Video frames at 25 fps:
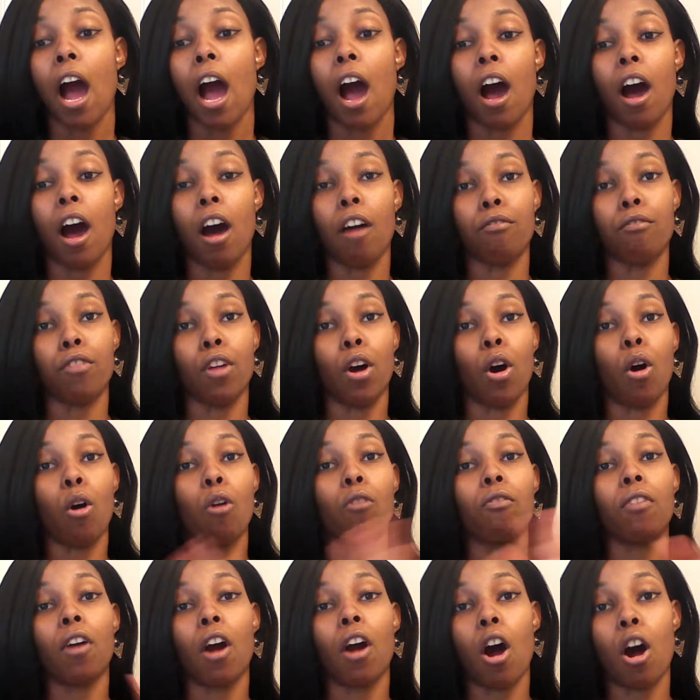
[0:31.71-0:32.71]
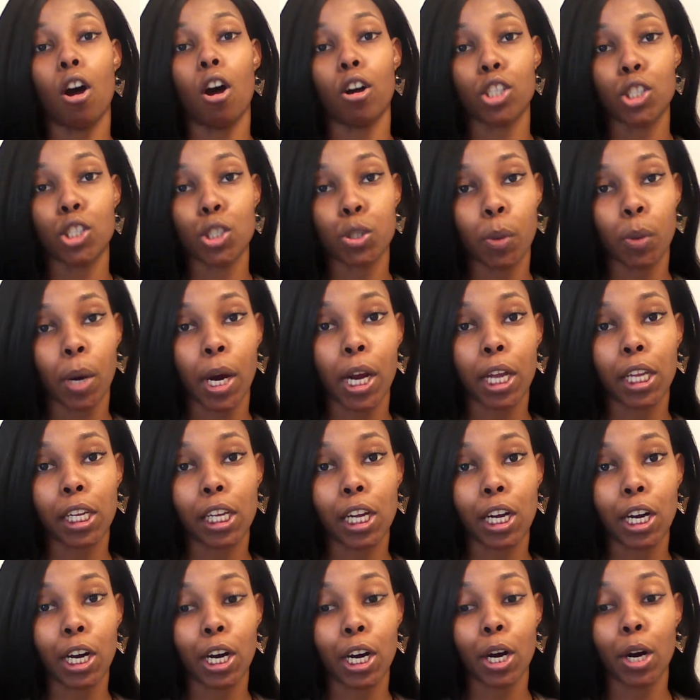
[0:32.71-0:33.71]
of the overall
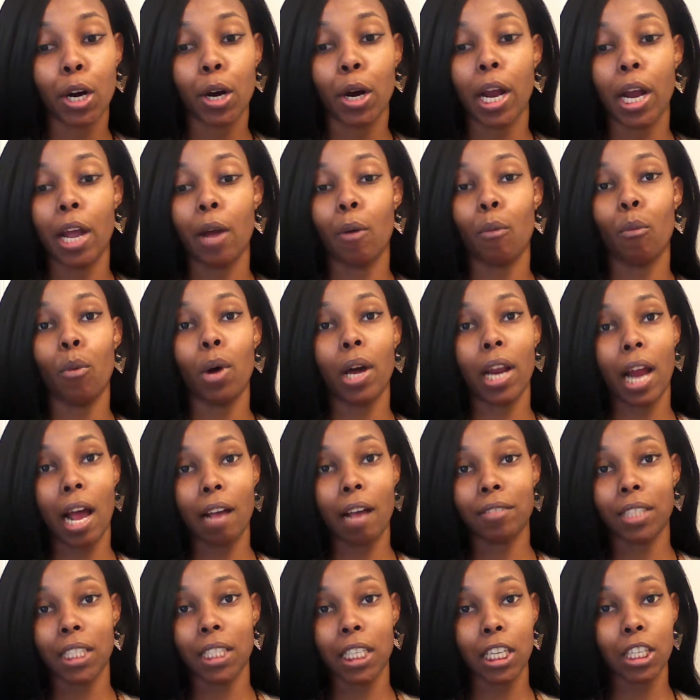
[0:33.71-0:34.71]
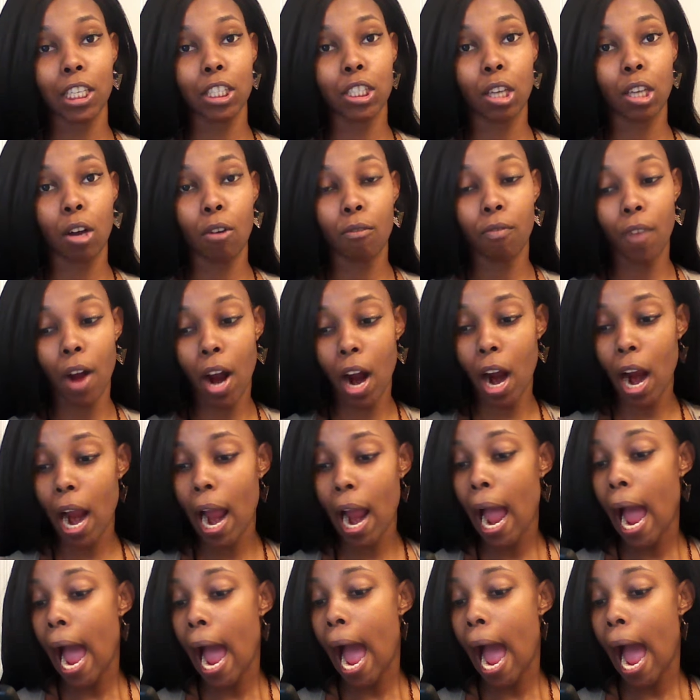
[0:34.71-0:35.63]
trailer and what I've seen so far,